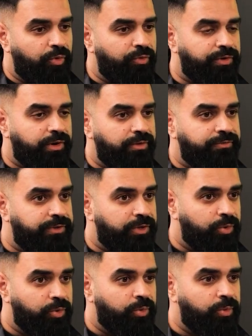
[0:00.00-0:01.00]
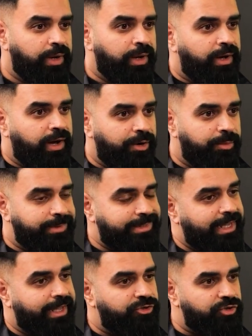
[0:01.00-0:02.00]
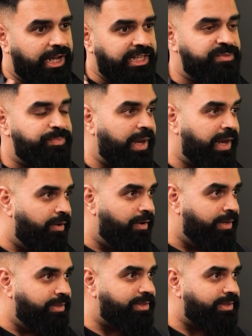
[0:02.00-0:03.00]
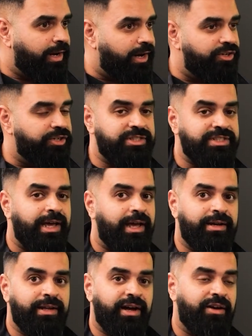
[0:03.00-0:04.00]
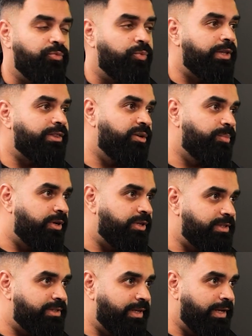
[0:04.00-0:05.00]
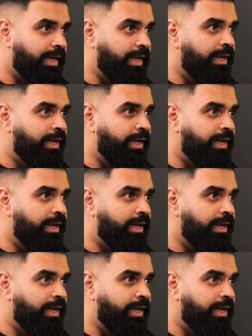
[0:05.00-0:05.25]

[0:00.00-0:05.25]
overall view, 100% transparent understanding of what they're purchasing.